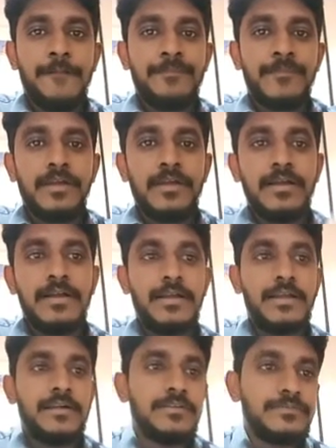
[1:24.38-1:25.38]

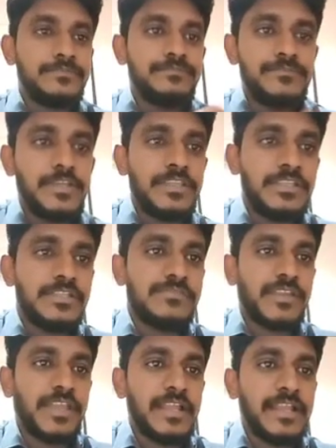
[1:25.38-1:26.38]
In this
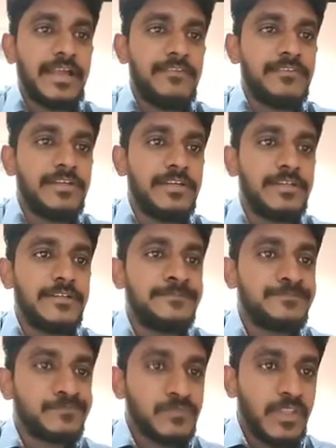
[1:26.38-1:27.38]
we can have the
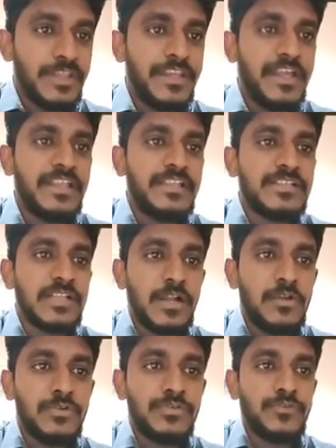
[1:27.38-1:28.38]
integration
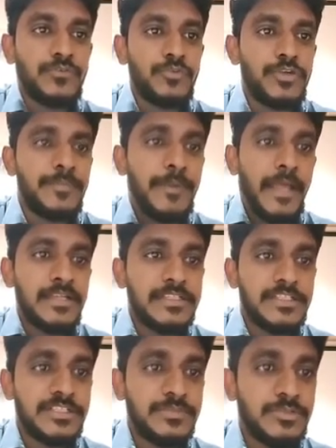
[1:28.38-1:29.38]
allows a fully parallel
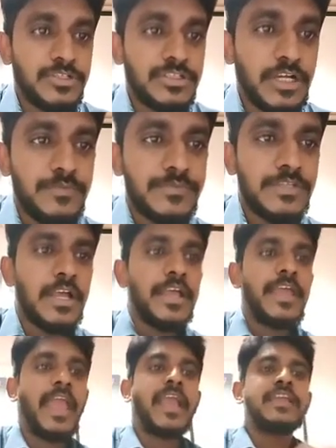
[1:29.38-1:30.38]
distributed jobs
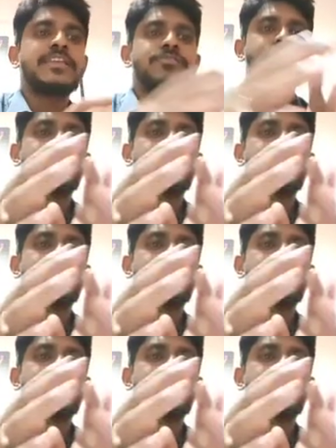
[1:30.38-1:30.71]
against your